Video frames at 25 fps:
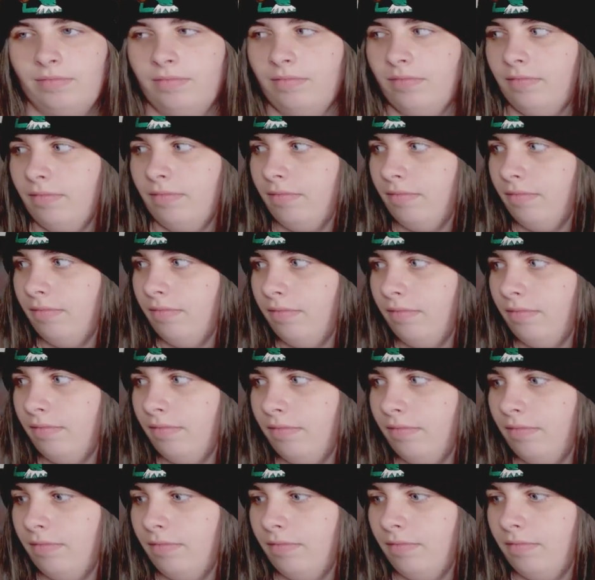
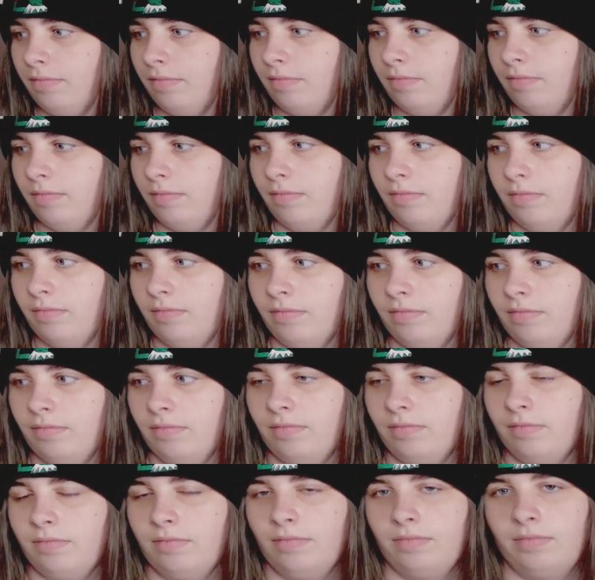
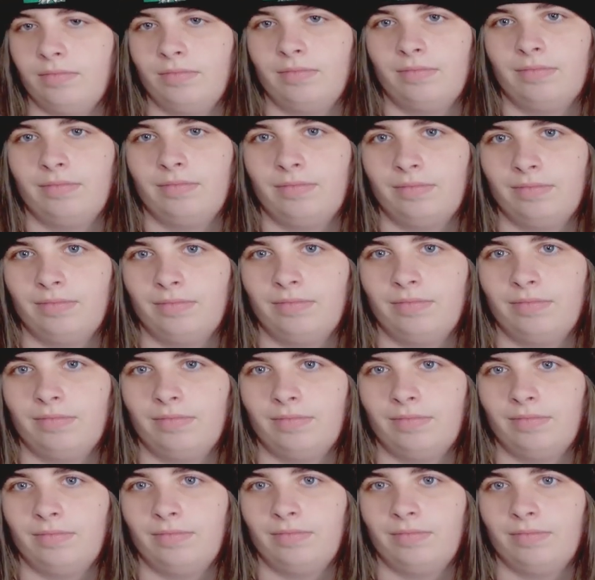
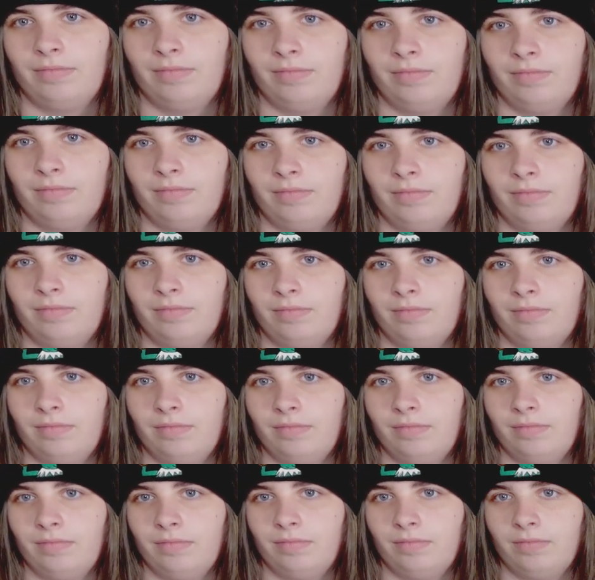
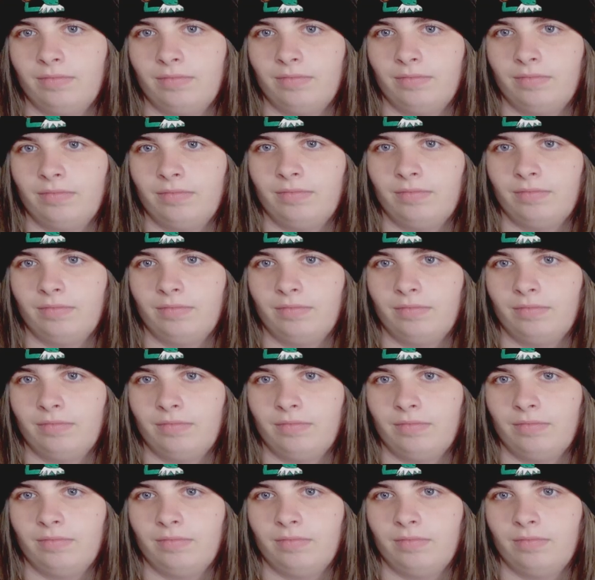
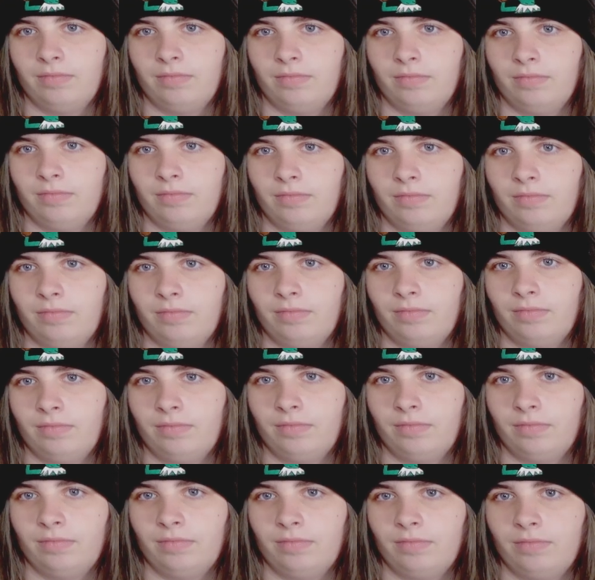
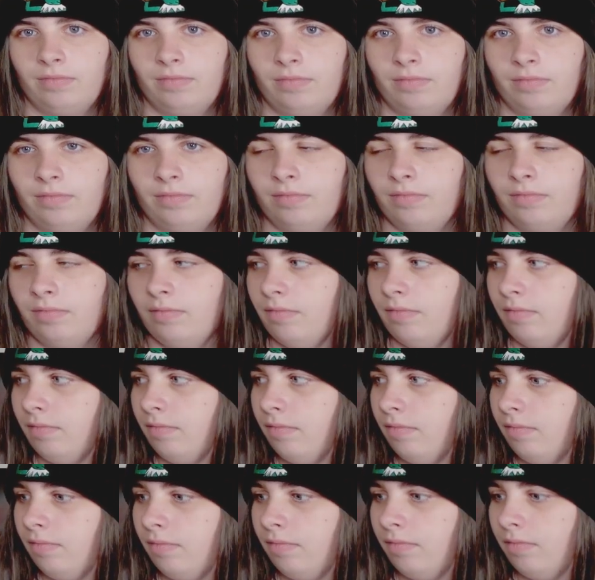
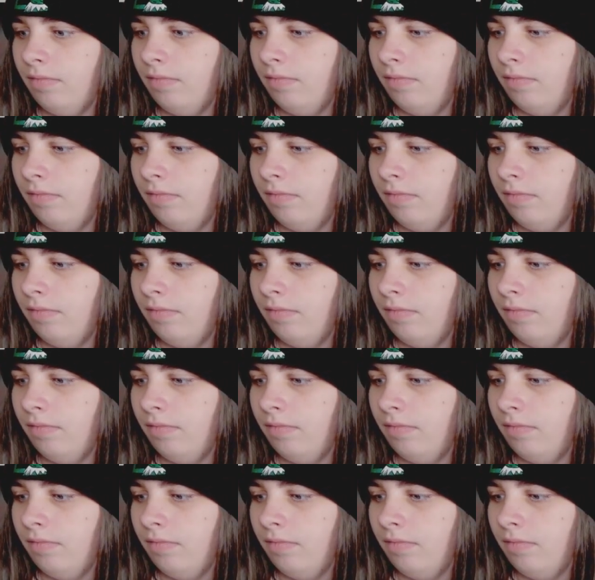(not speaking)